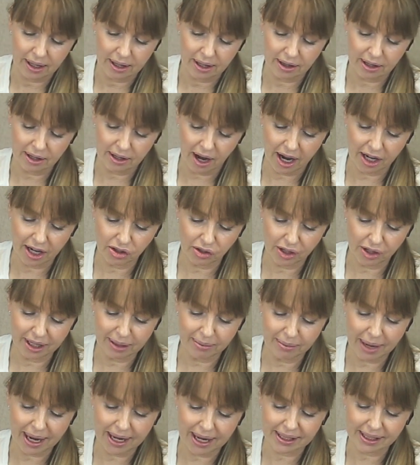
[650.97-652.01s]
the hydrating
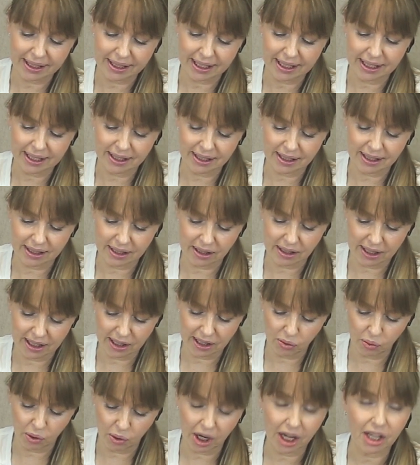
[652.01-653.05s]
mask is
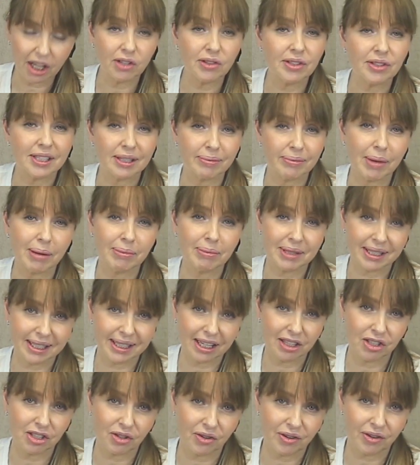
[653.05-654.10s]
what I use as my
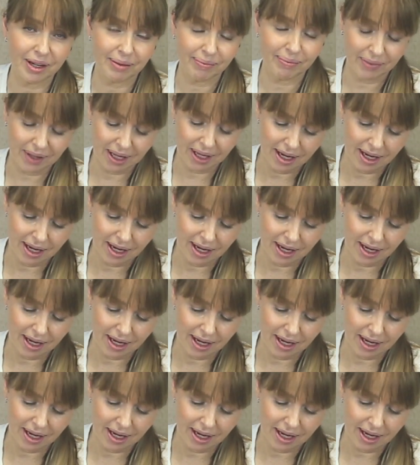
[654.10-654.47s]
massage cream.